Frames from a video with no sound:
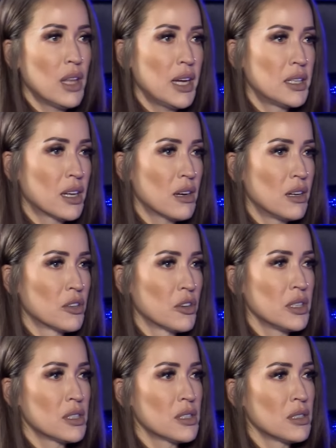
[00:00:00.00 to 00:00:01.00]
Lied to
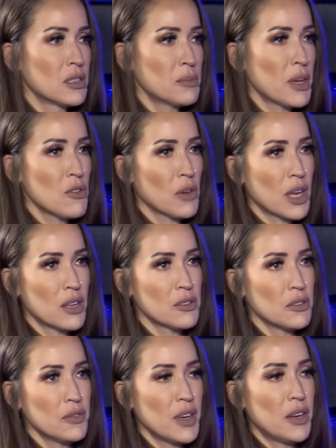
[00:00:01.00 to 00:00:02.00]
Congress. Special
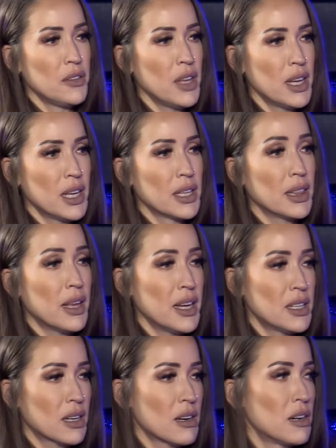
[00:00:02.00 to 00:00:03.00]
counsel found that he had
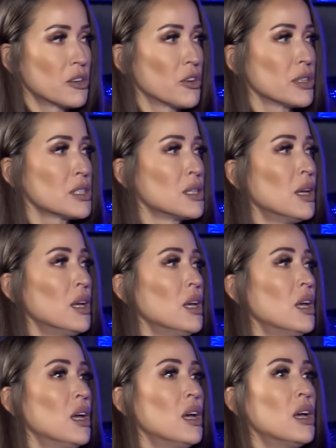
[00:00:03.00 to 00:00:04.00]
lied to Congress
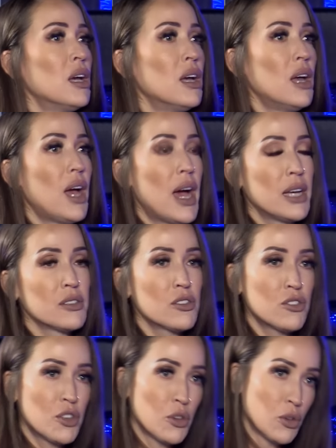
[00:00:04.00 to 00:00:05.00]

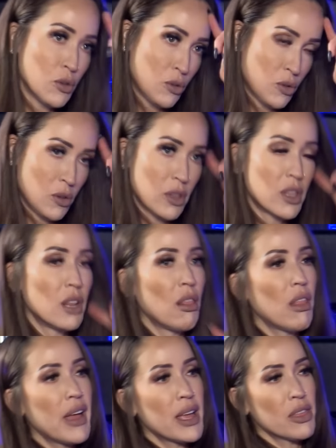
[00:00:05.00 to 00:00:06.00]
as to the
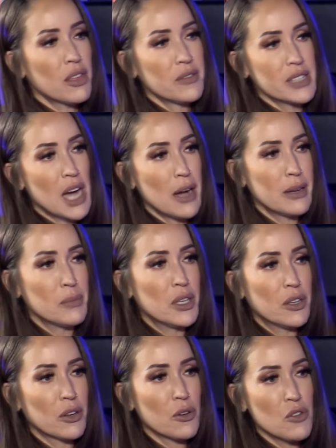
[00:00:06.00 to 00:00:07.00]
length of time the
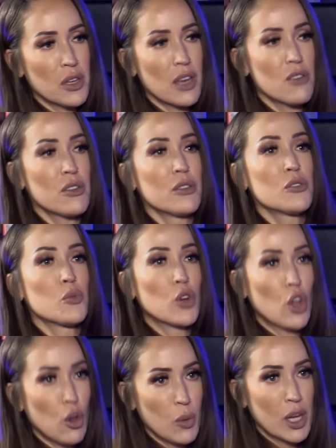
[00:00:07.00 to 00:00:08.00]
negotiations were
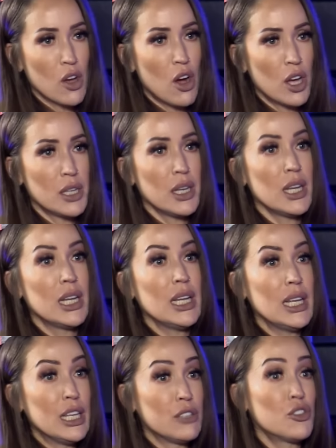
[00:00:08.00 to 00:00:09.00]
going on
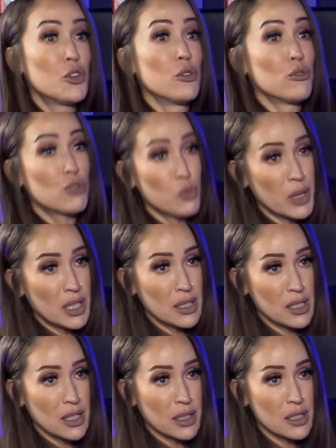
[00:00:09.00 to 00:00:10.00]
into
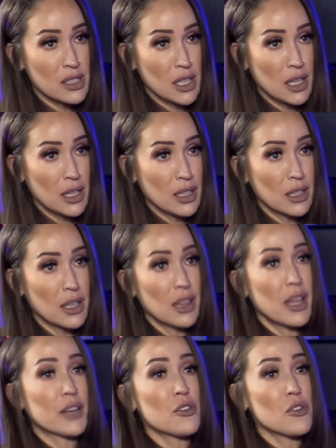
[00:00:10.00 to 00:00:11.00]
2016
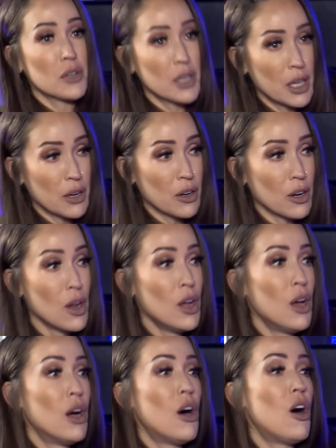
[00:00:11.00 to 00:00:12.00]
election year
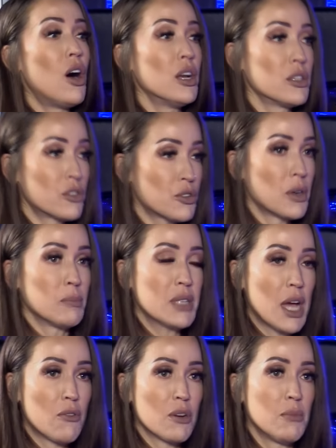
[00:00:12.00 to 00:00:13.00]
on Trump
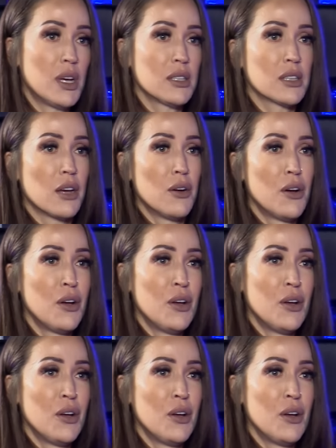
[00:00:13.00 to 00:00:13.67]
Tower, Moscow.